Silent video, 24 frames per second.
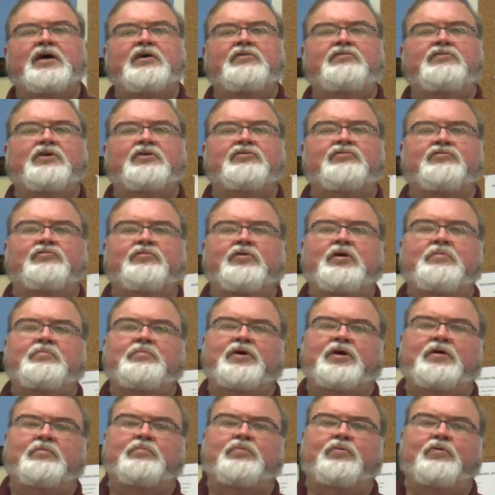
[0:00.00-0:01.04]
is
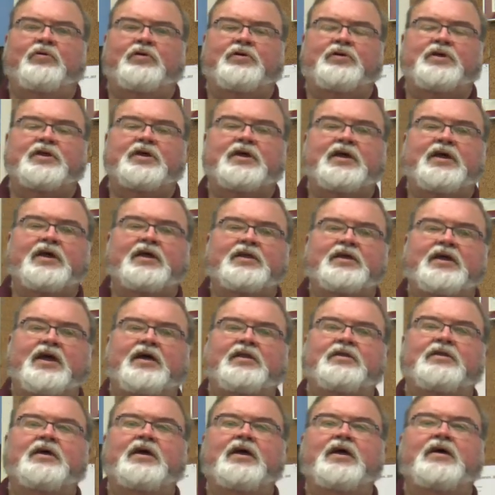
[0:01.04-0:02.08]
extremely important. It
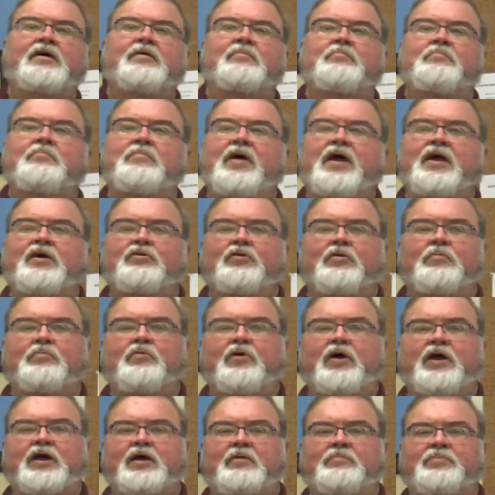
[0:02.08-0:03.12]
can make or
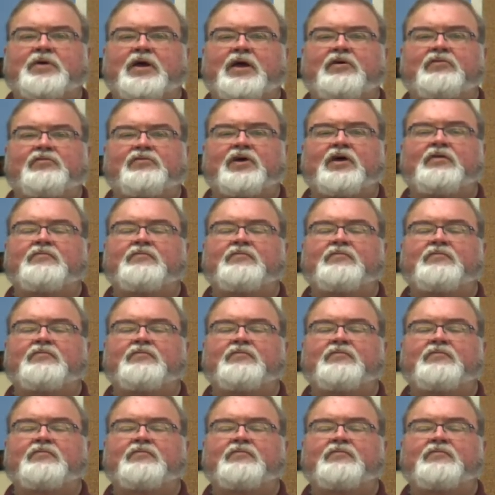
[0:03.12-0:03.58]
break a piece.